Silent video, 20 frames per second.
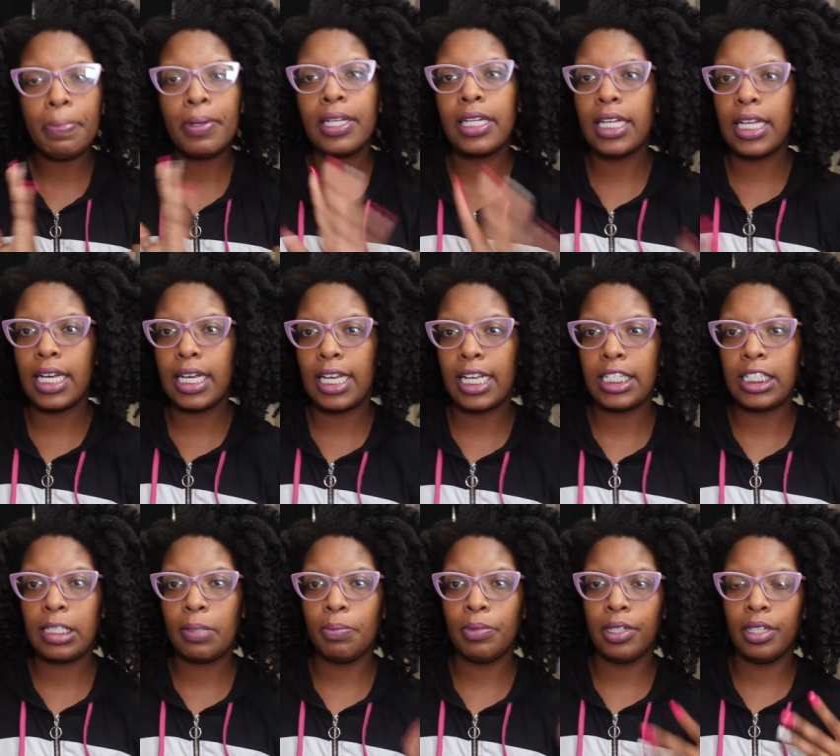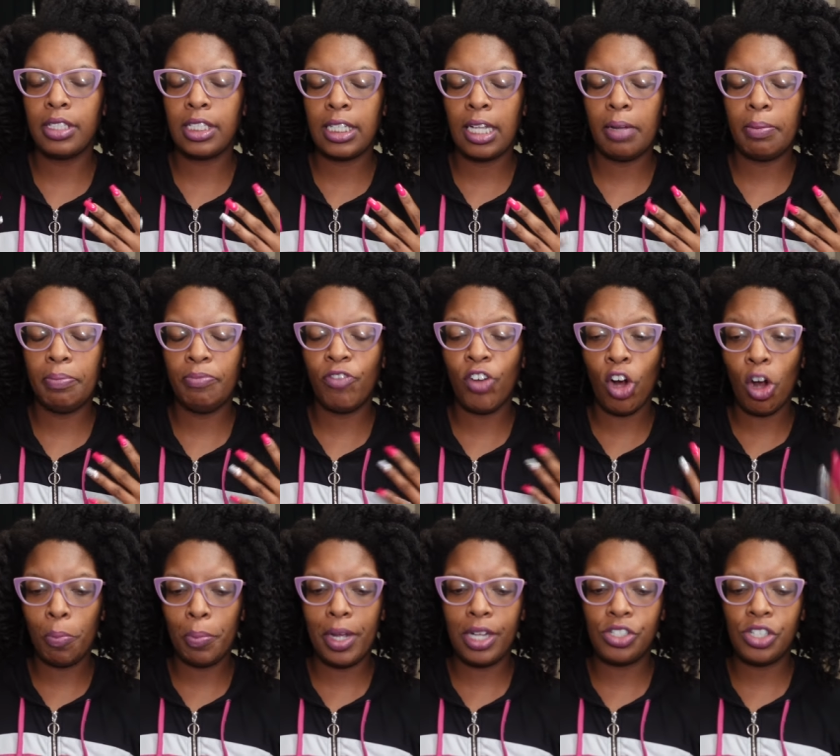plug in some some
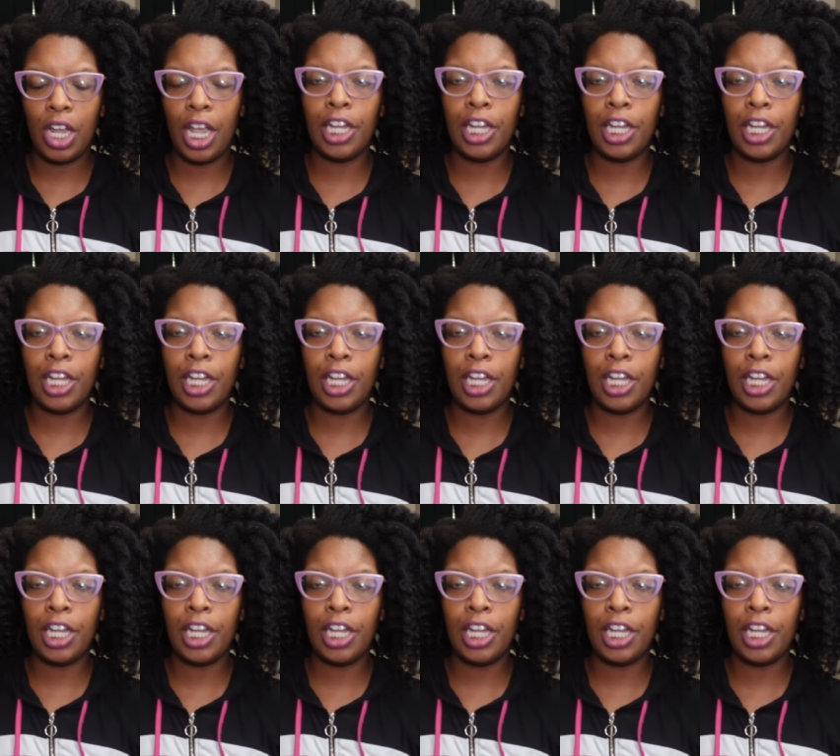verbiage,